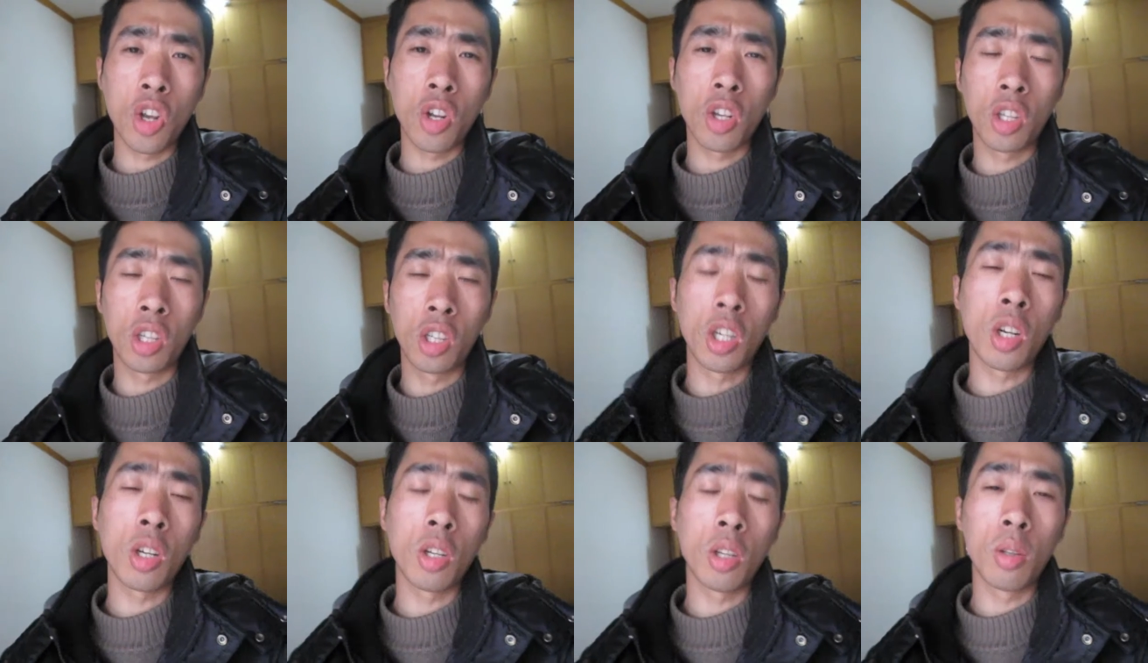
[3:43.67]

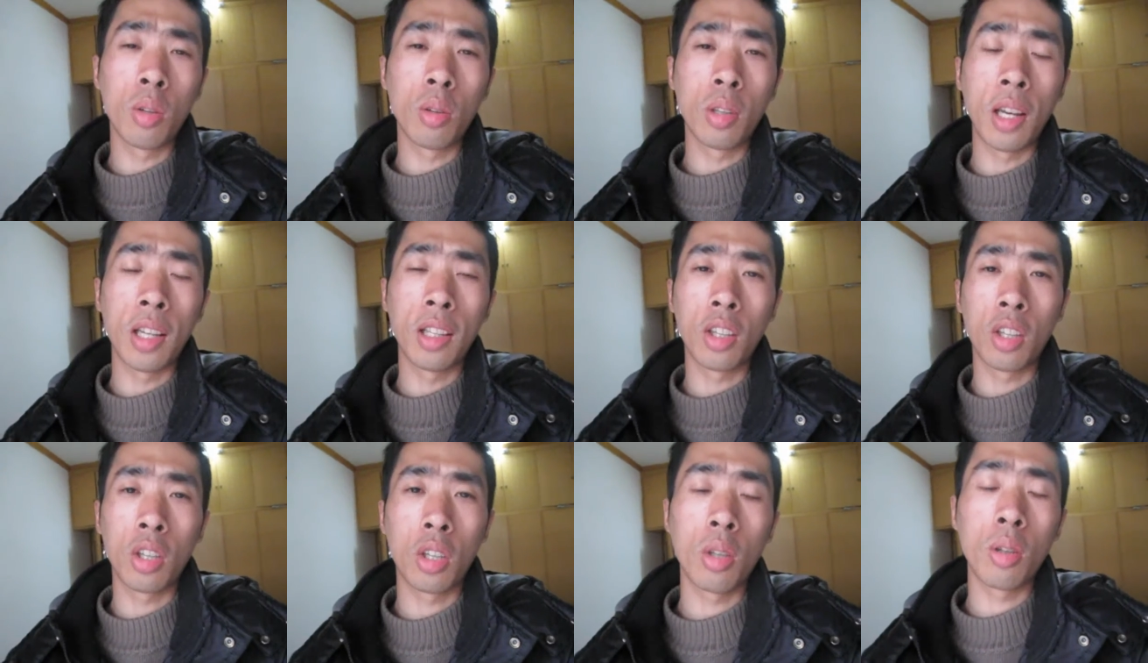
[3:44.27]
show
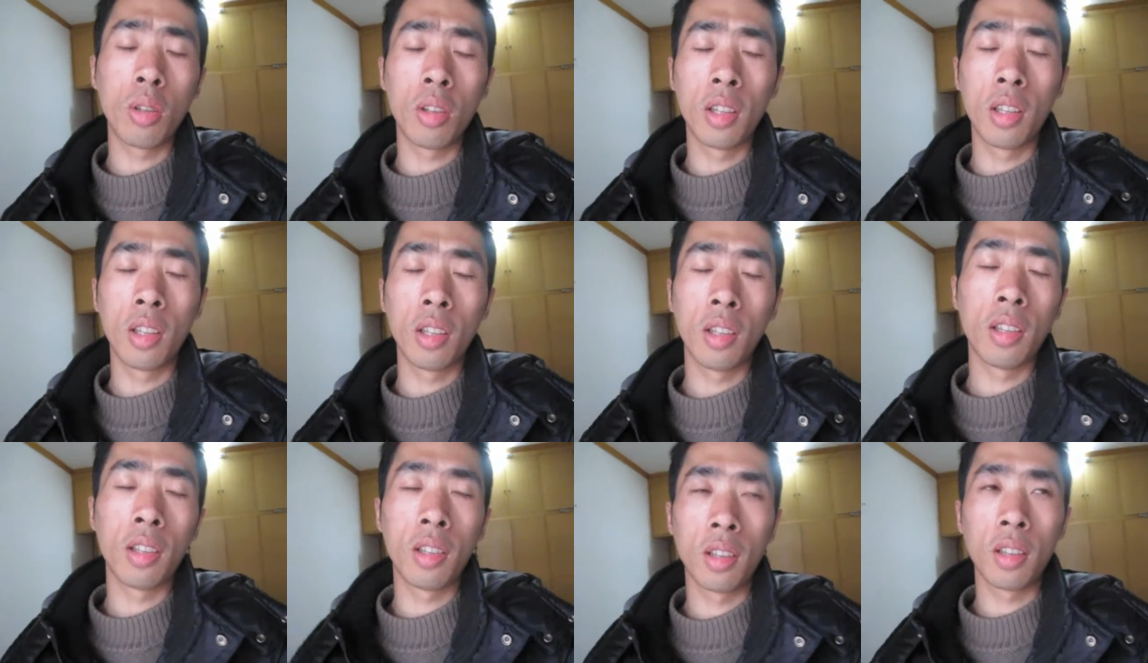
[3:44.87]
and show the
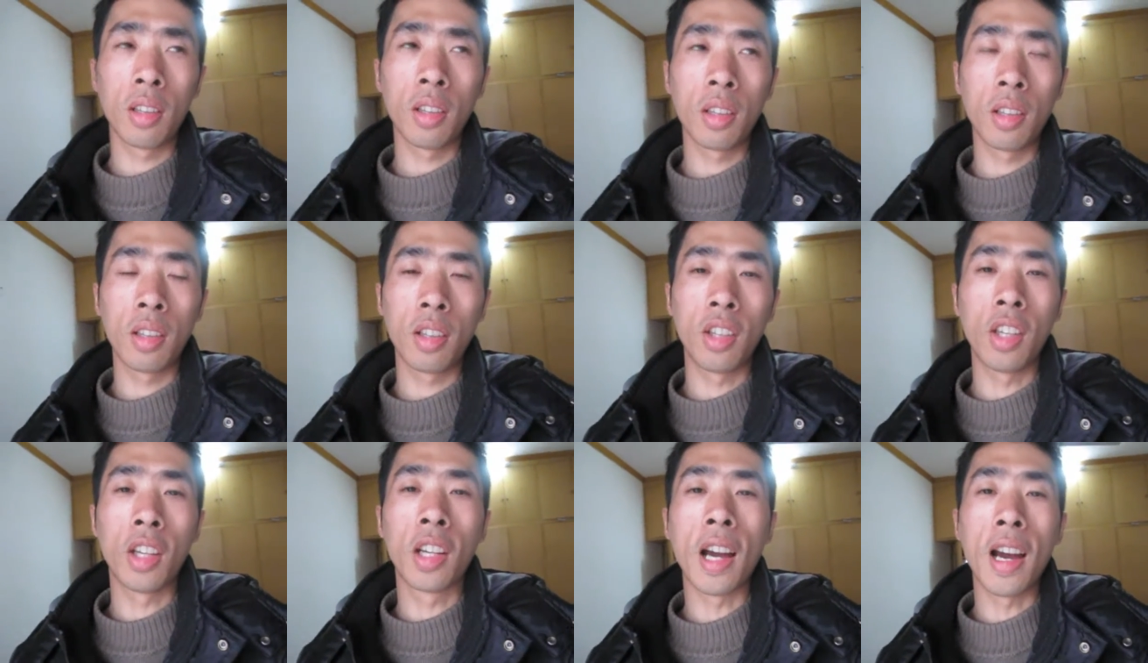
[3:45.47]

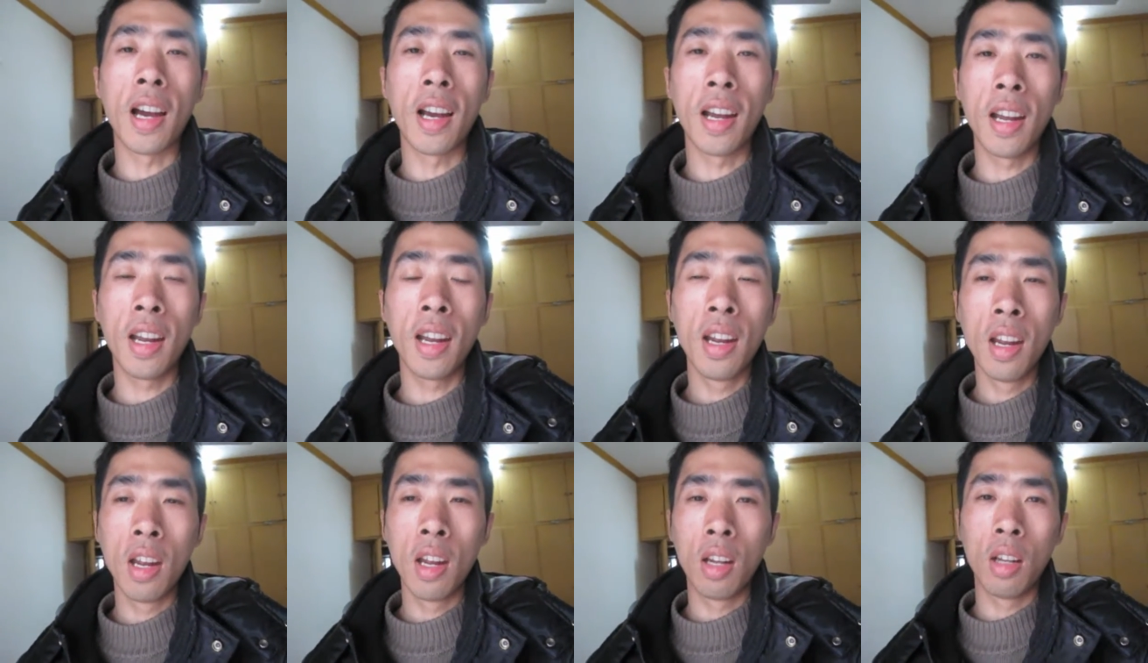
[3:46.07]
Sky
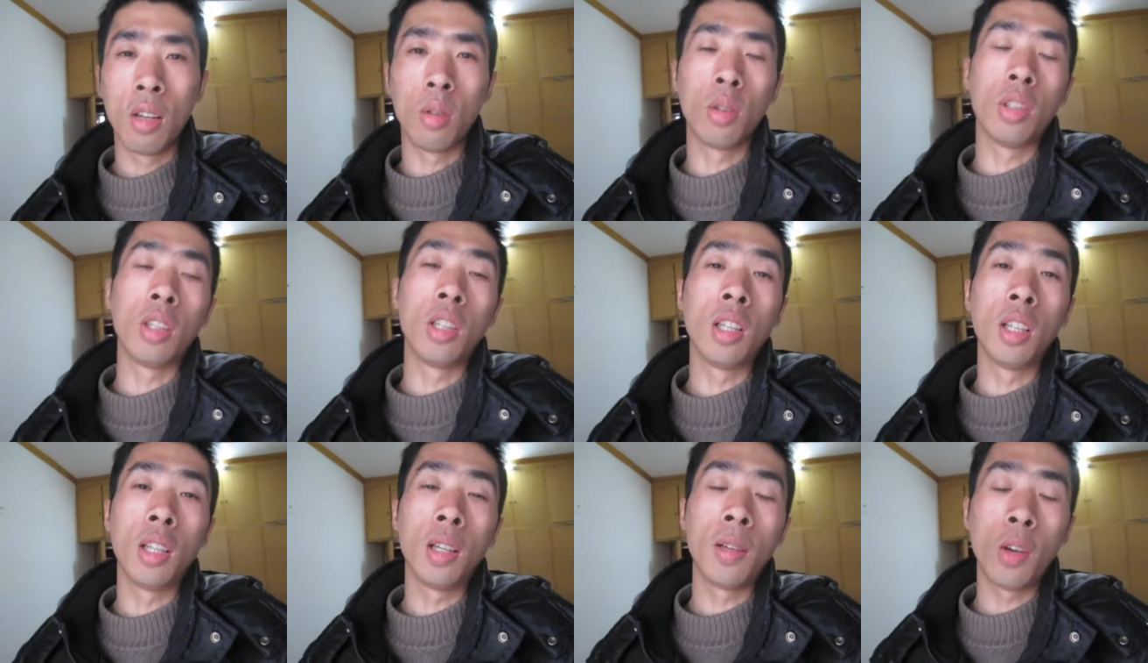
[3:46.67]
on
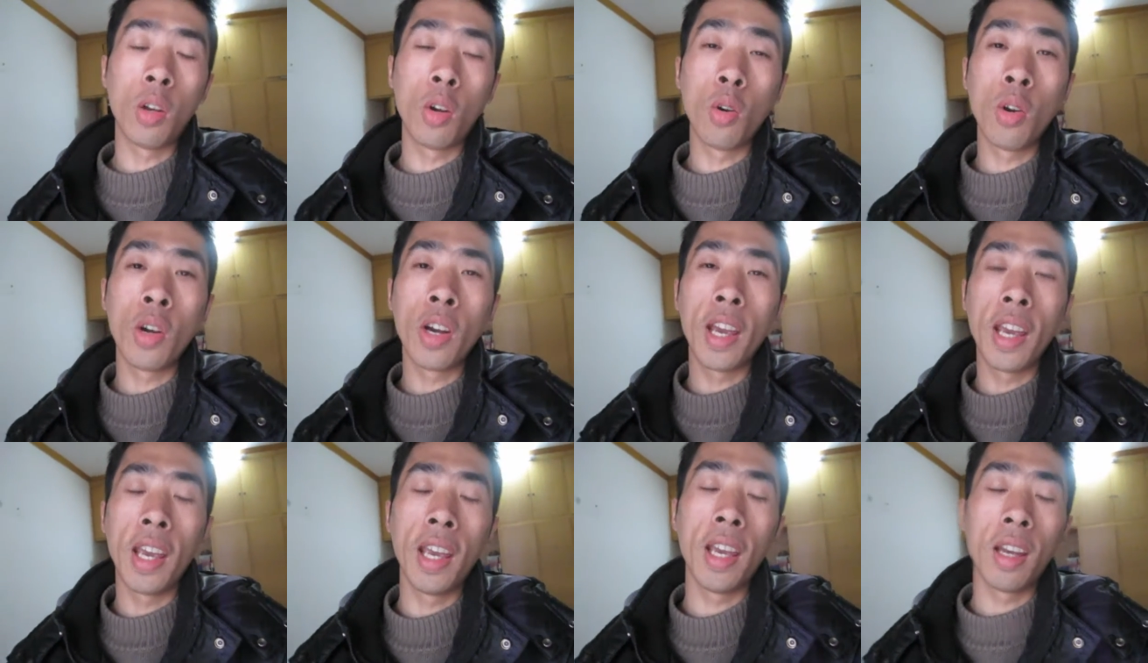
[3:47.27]
the on
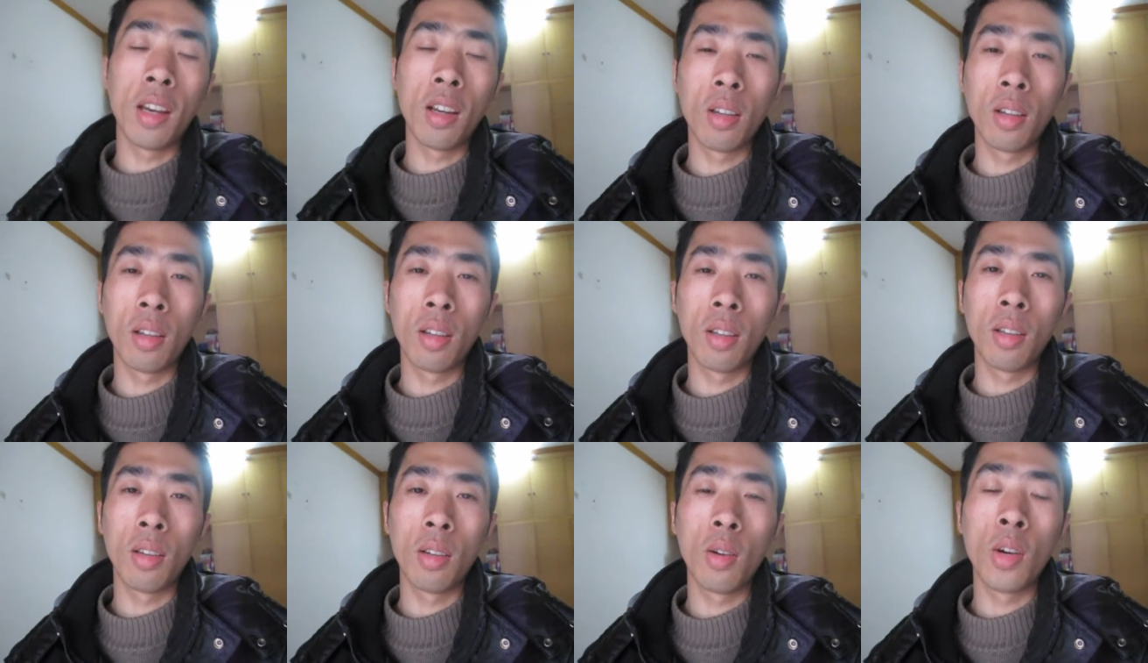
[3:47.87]
his
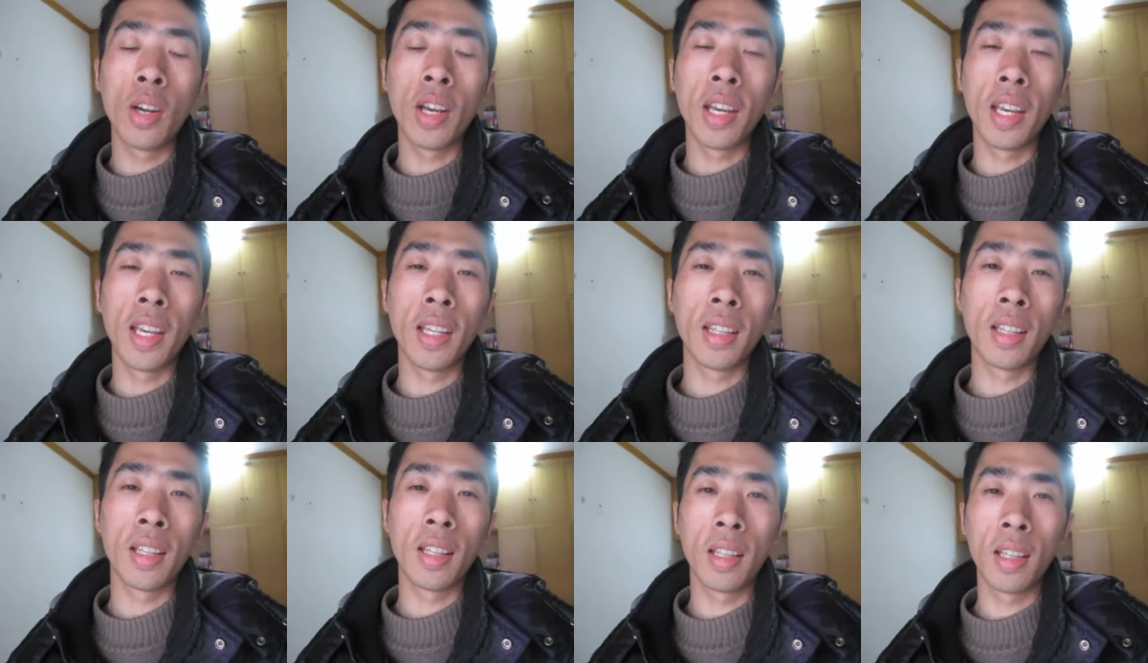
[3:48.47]
on
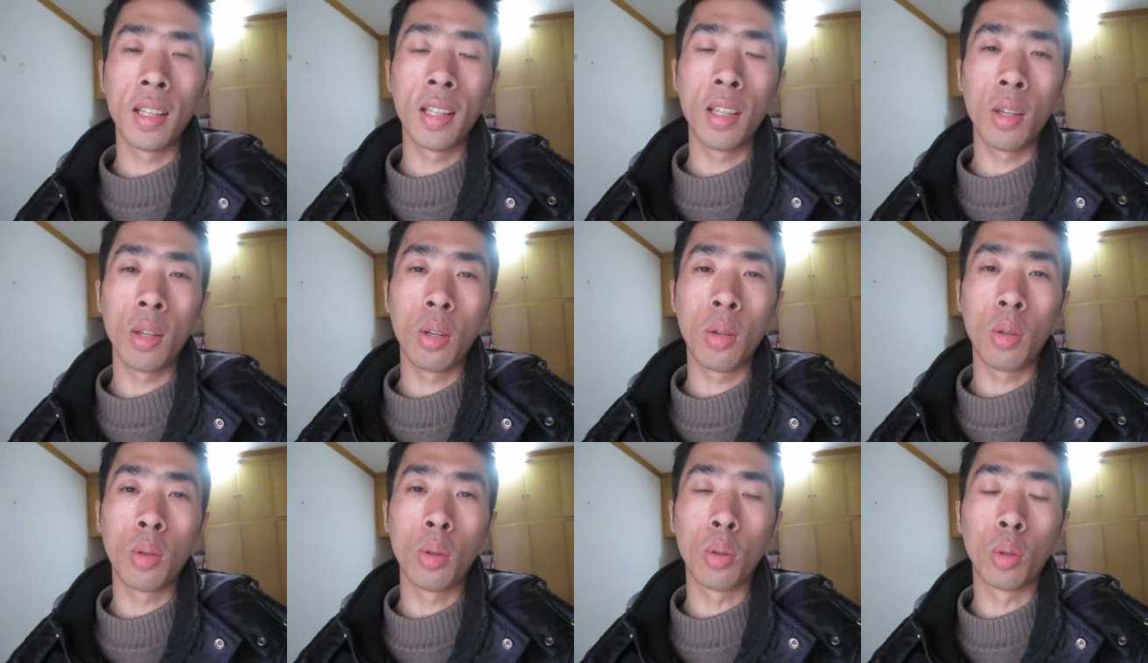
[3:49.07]
his uh,
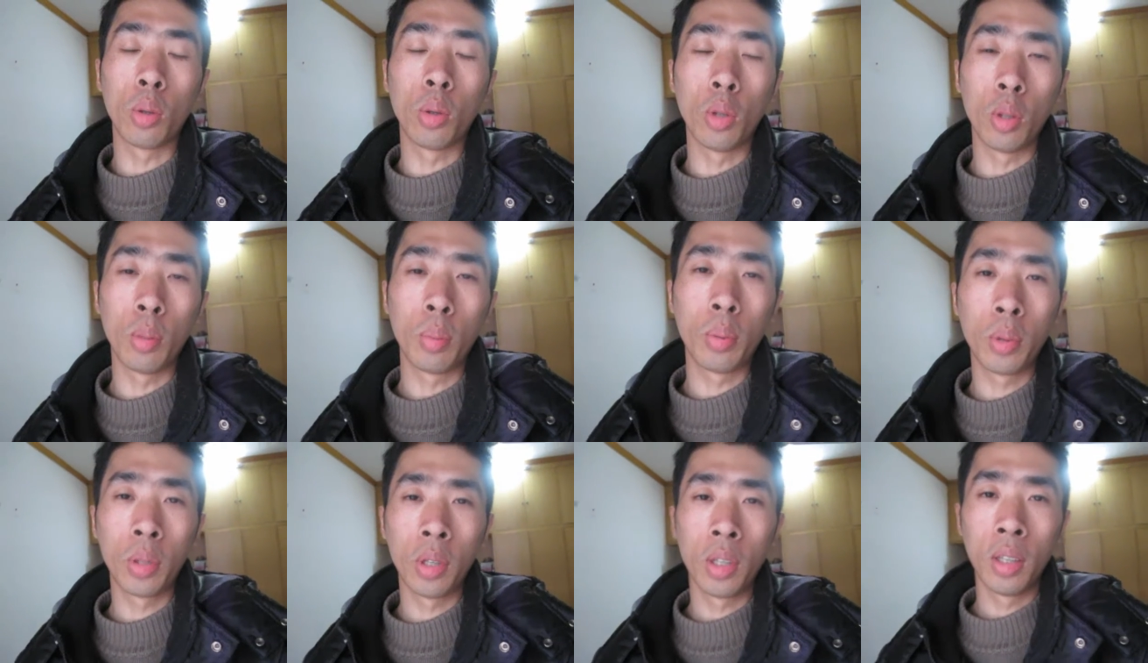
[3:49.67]
YouTube